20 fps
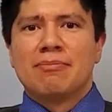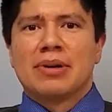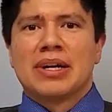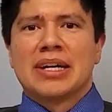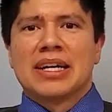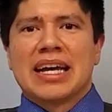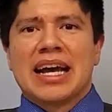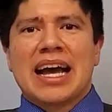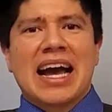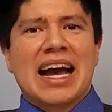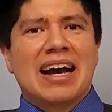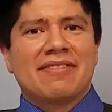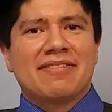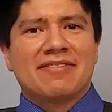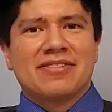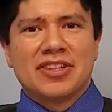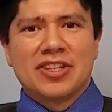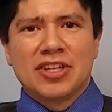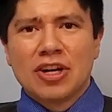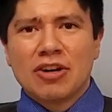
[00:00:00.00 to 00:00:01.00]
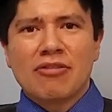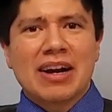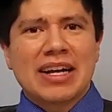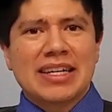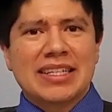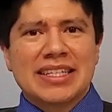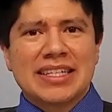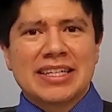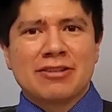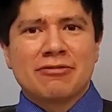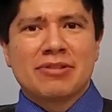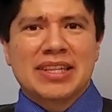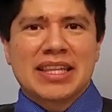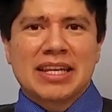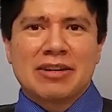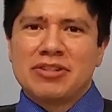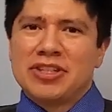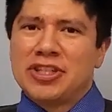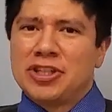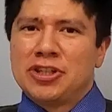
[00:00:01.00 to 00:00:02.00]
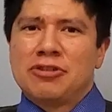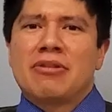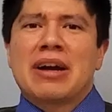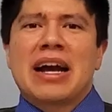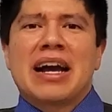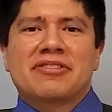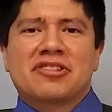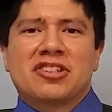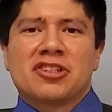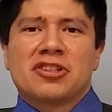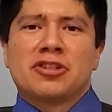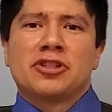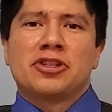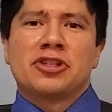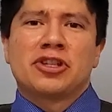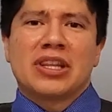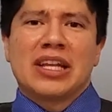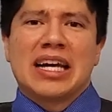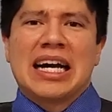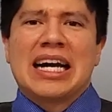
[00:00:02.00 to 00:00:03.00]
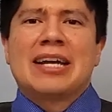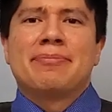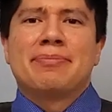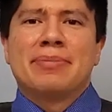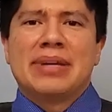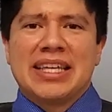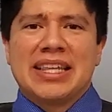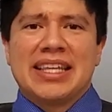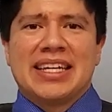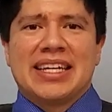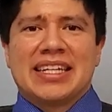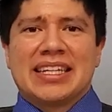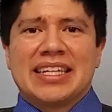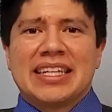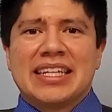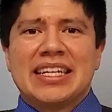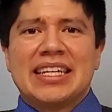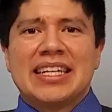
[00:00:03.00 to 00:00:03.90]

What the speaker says: but have no idea what they would do after the July meeting.